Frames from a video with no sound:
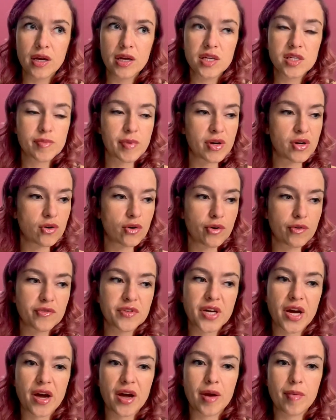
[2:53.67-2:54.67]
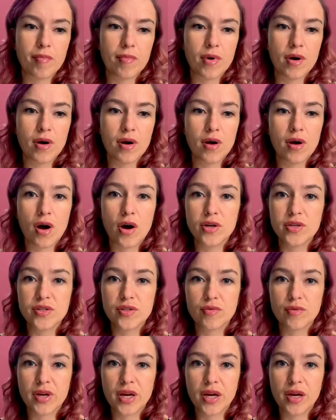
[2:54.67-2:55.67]
spend a lot of time
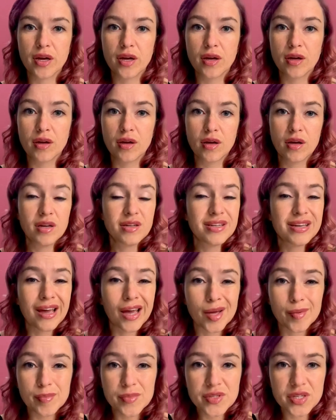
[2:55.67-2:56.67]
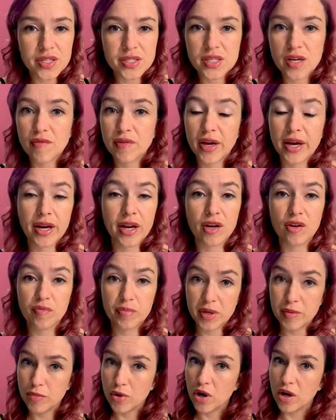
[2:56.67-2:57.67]
answering DMs and stuff like that of
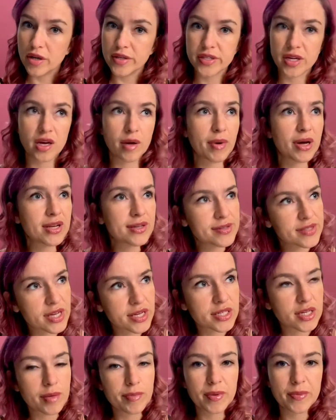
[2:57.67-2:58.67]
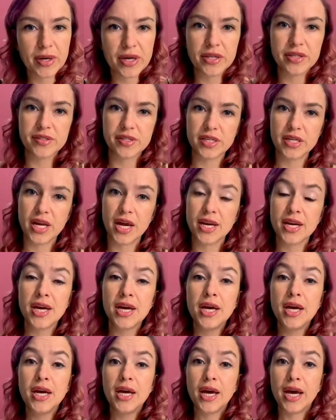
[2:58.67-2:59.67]
people asking about a setup, about this and that.
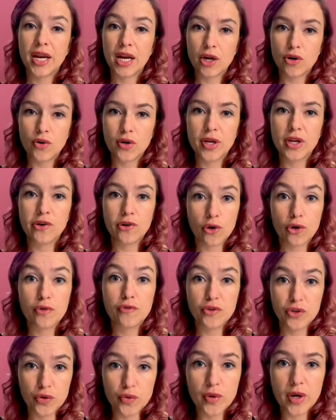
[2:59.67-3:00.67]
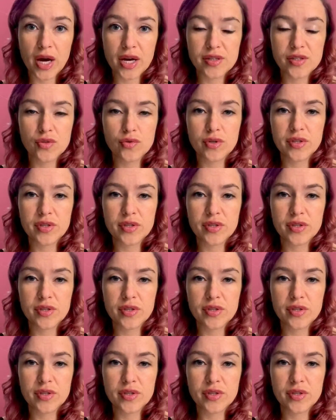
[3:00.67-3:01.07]
And I know that a lot of you guys do the